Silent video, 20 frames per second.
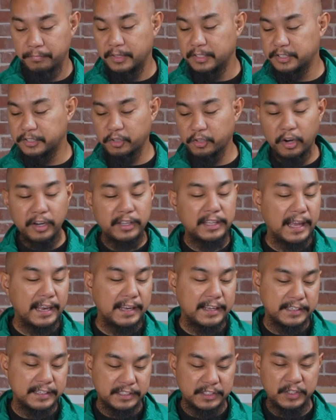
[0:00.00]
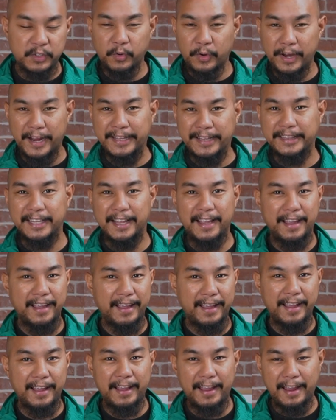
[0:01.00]
The storytelling is great.
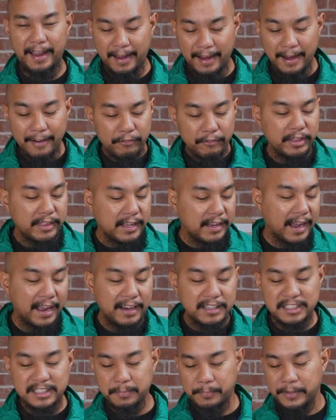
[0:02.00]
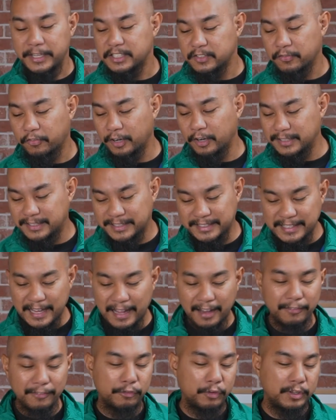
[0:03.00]
Everything kind of speaks for
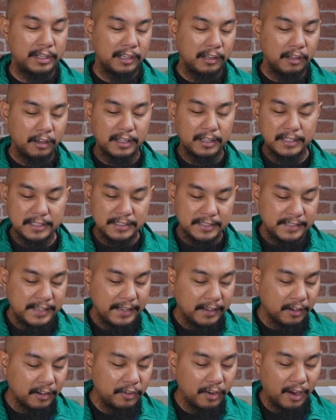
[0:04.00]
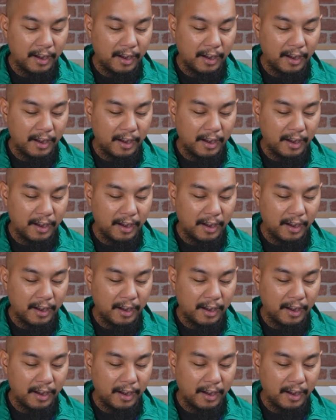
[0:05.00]
itself. When you look at this sneaker, you